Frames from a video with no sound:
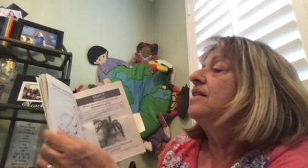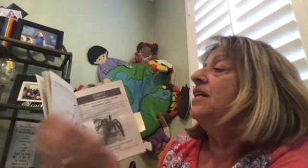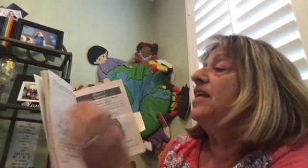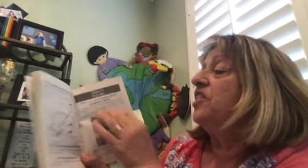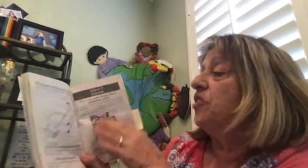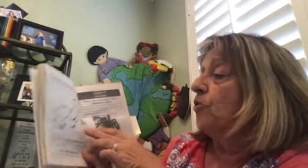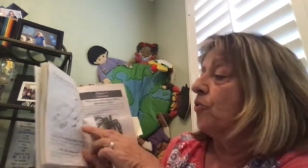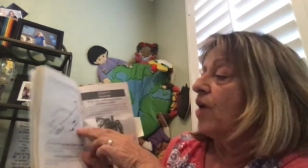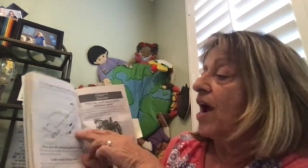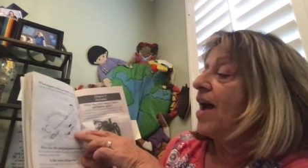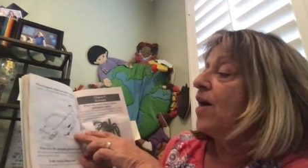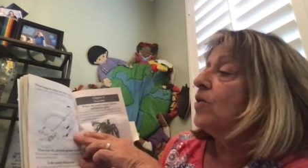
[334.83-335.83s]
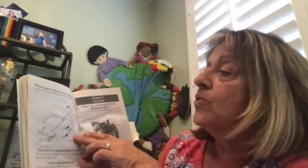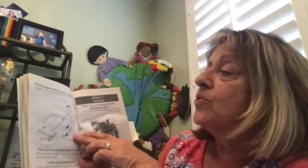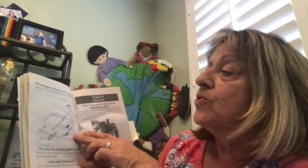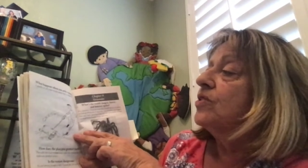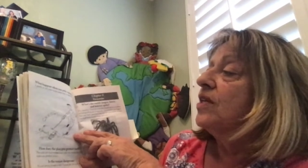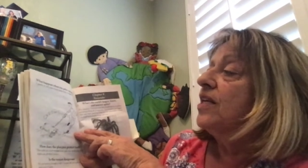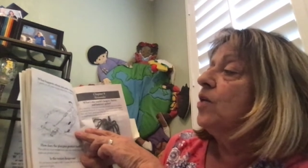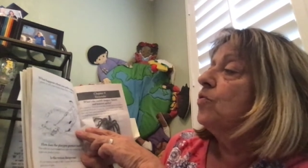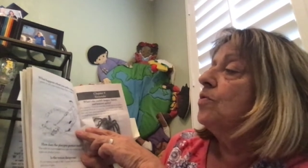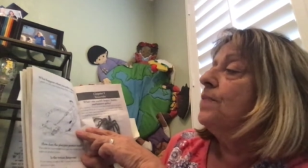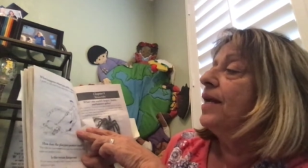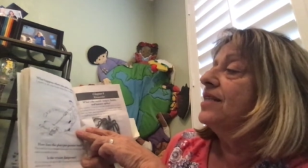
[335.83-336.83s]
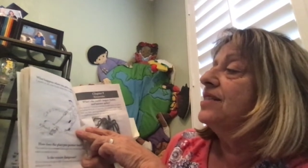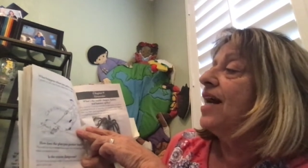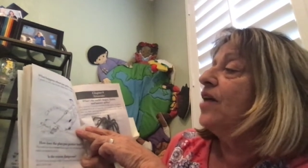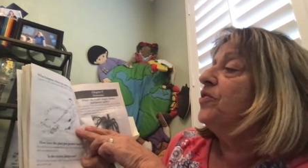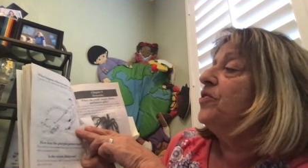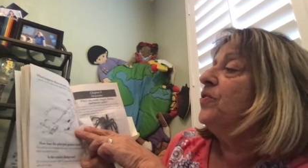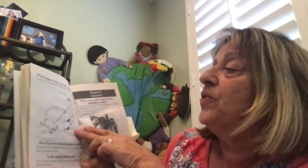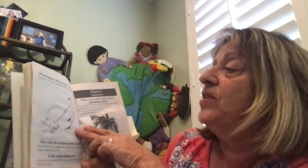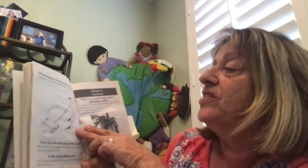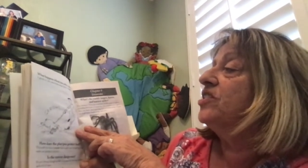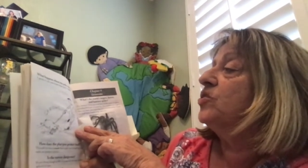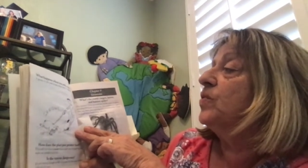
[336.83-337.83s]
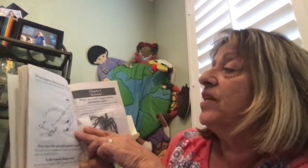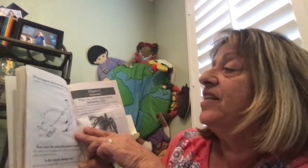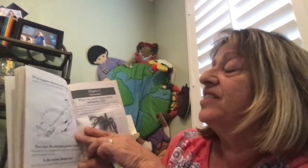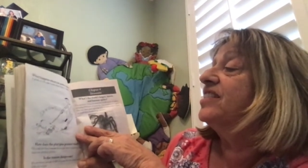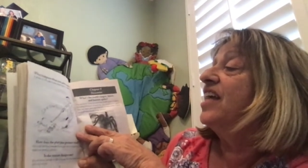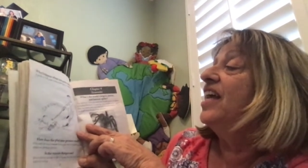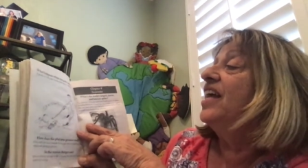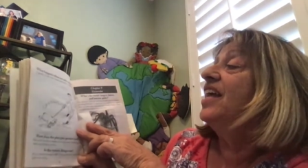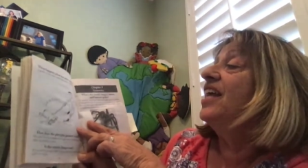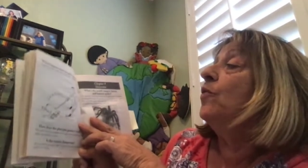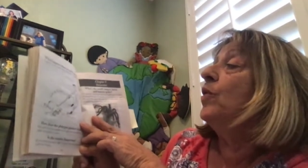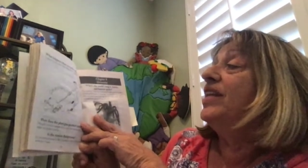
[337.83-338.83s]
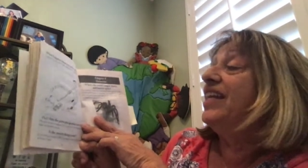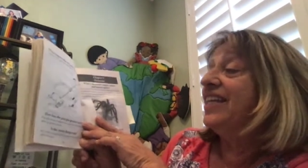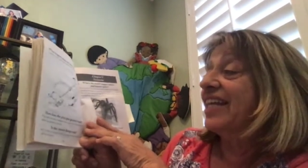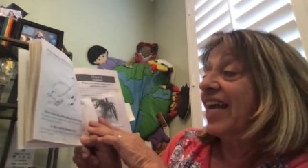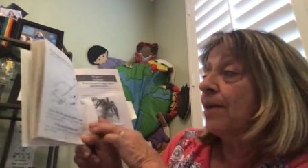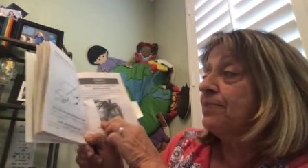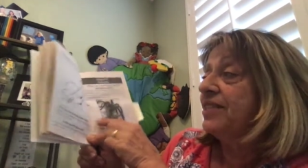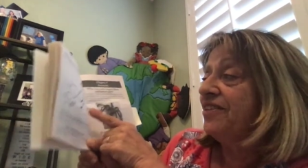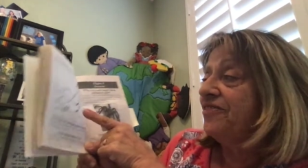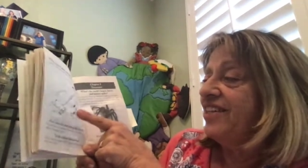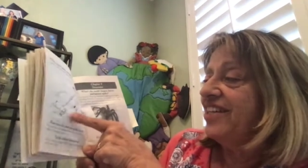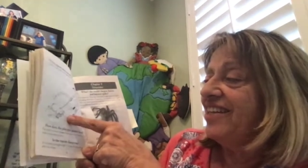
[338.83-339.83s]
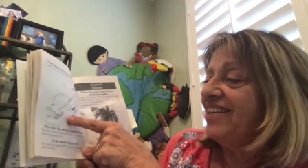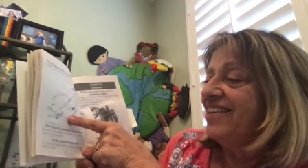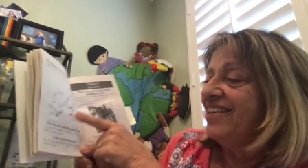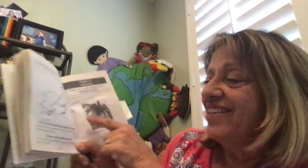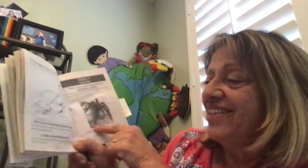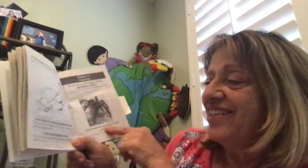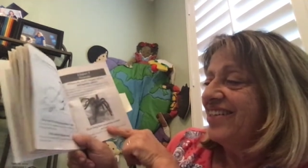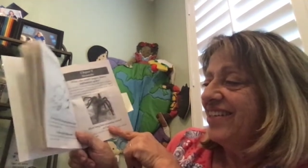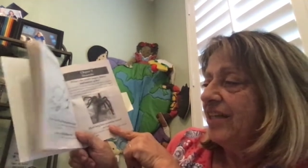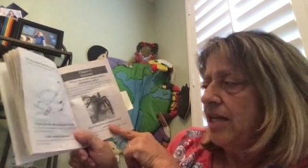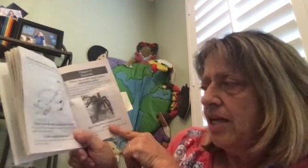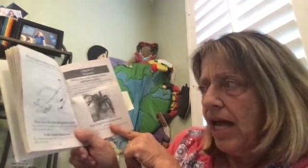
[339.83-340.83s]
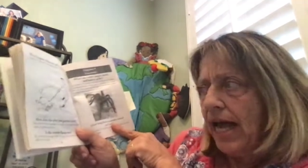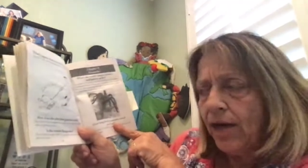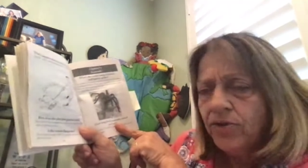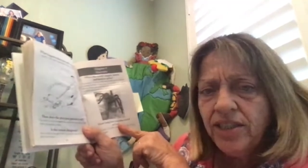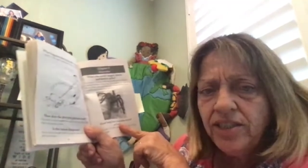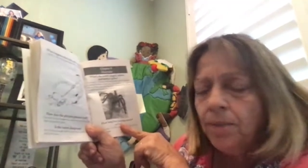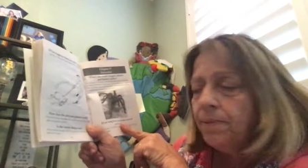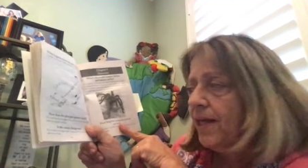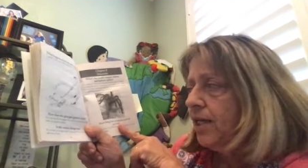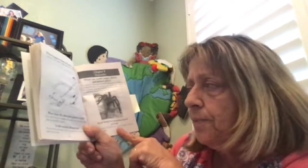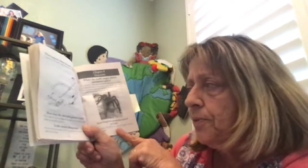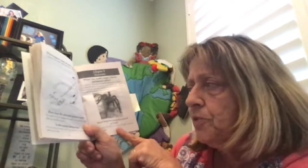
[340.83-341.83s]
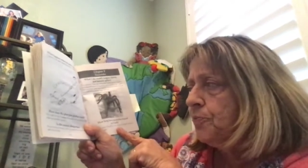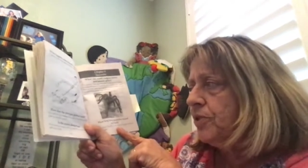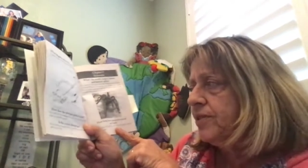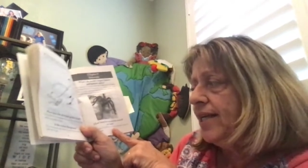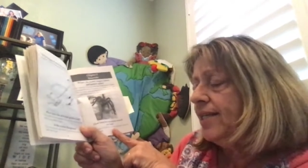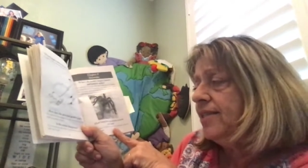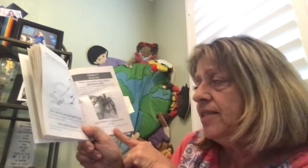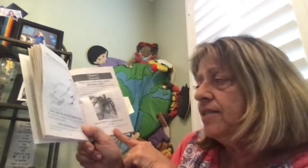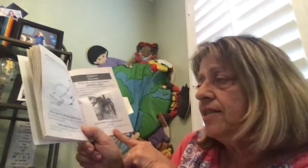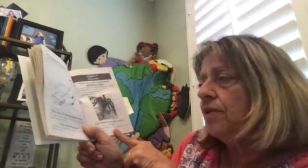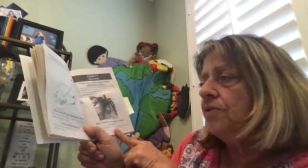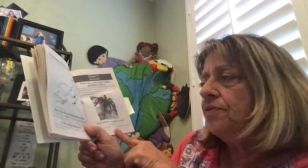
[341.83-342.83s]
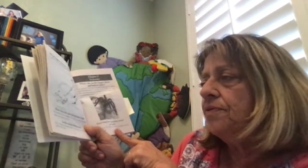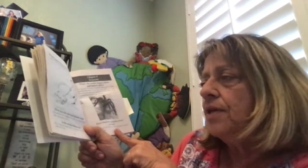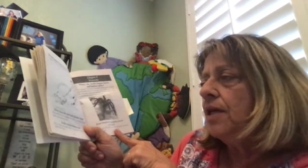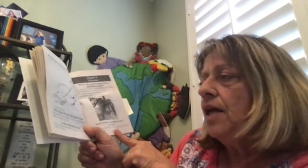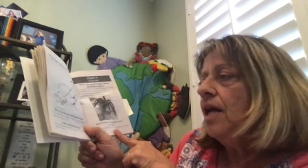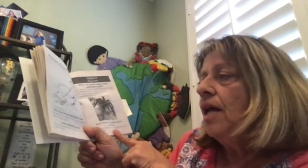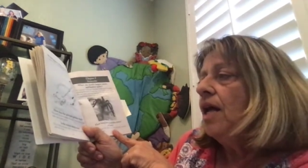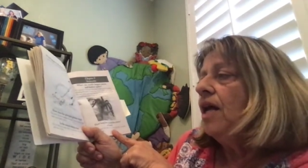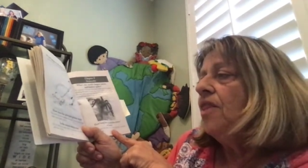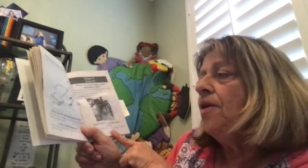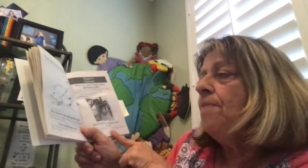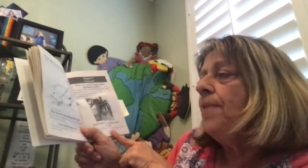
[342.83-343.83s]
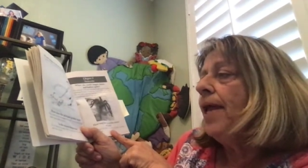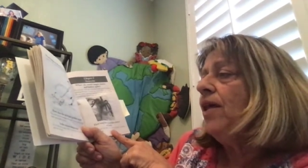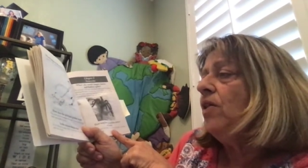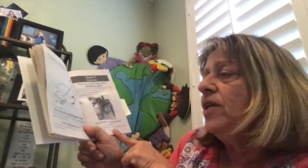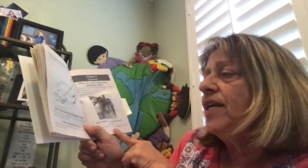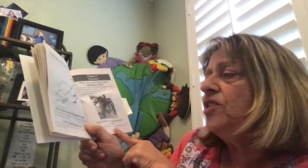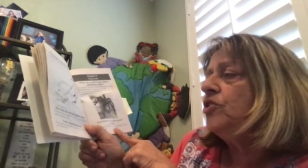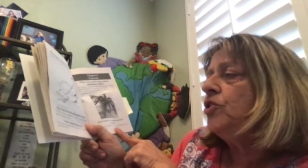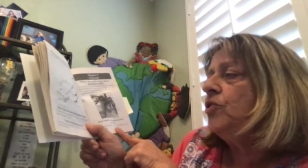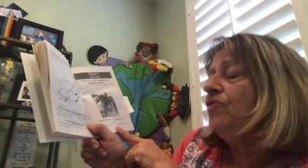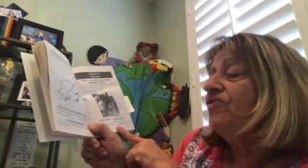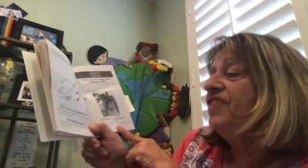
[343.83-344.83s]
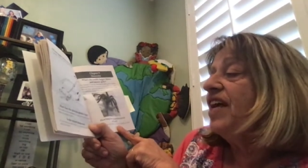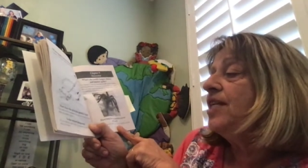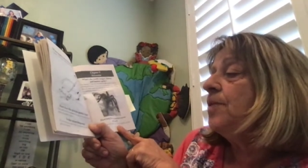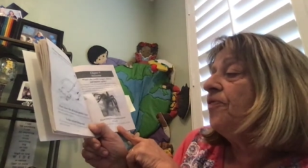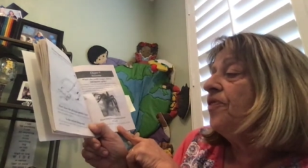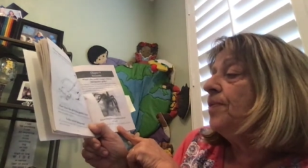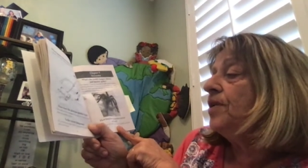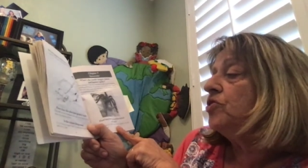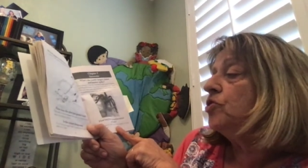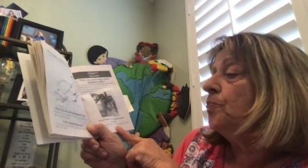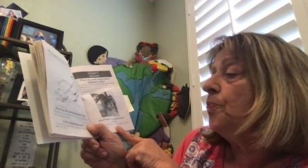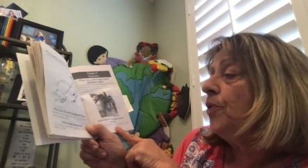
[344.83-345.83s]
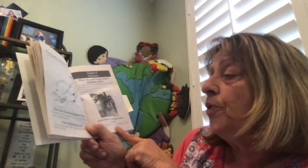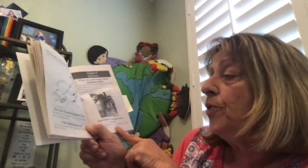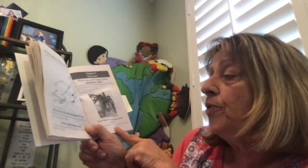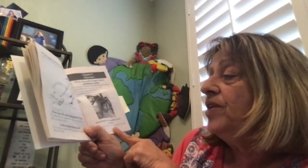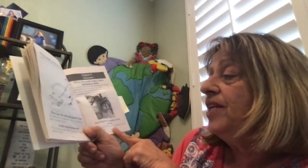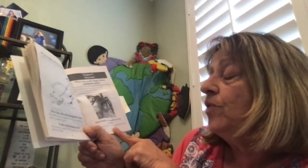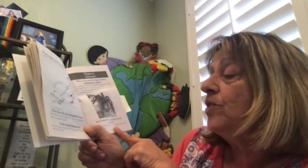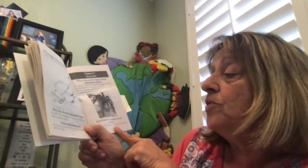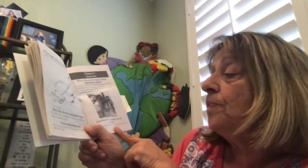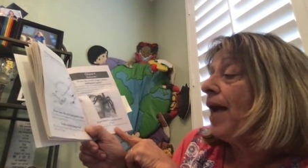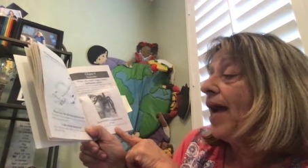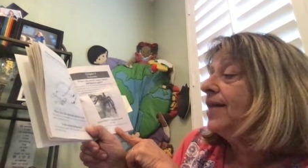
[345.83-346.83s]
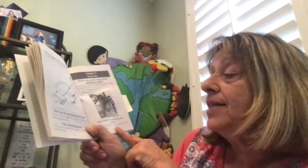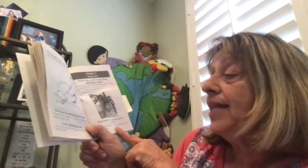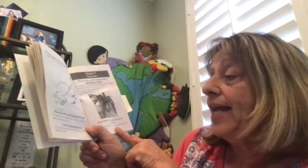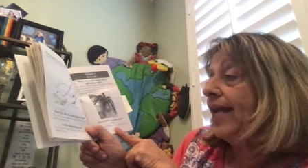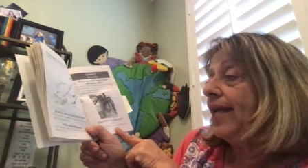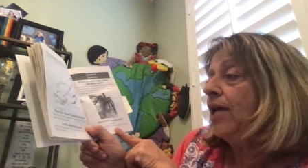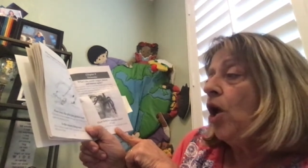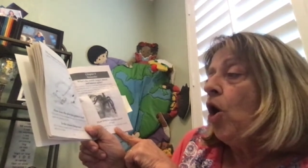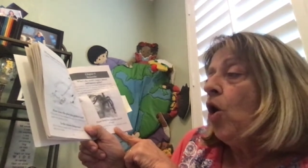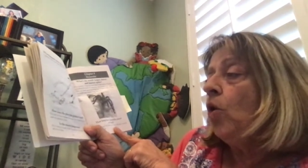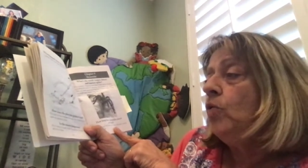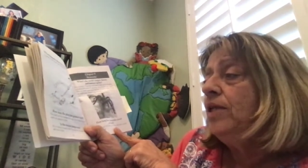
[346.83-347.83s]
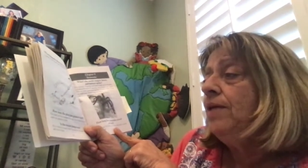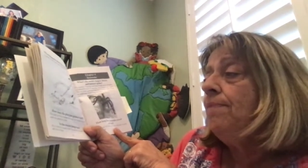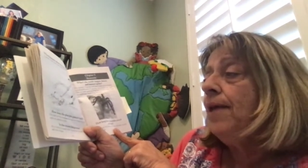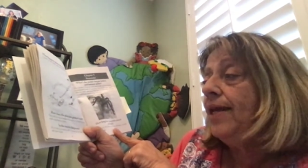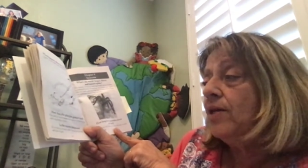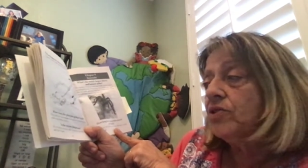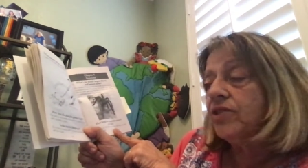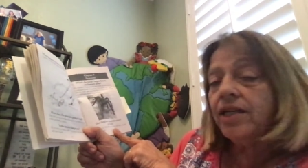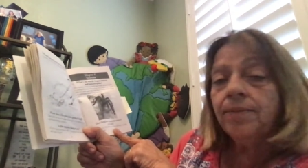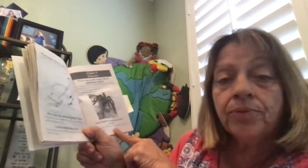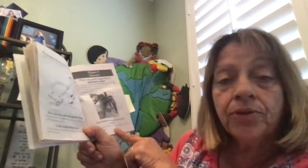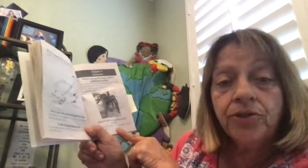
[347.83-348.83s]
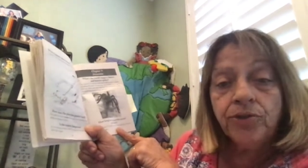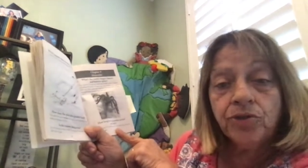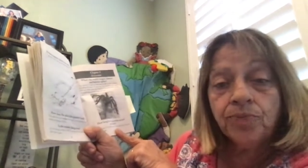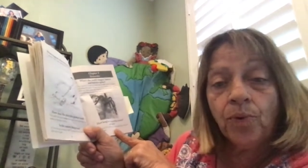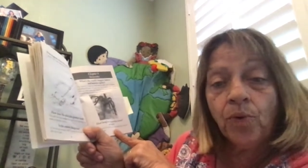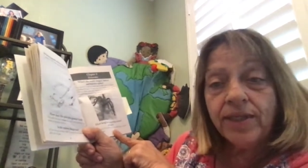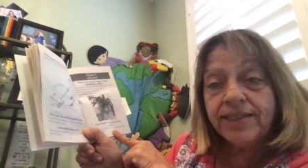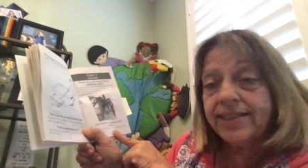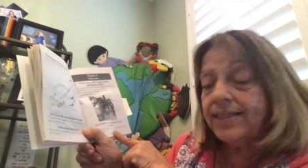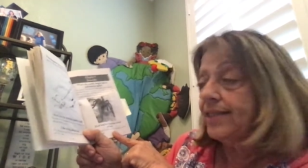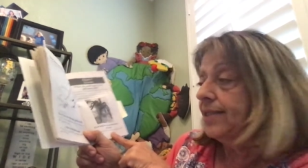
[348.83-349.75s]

It growls. It will make louder noises when it's when in captivity. How does a platypus protect itself? The male can shoot venom from a spur near its back leg. Only males can produce poison.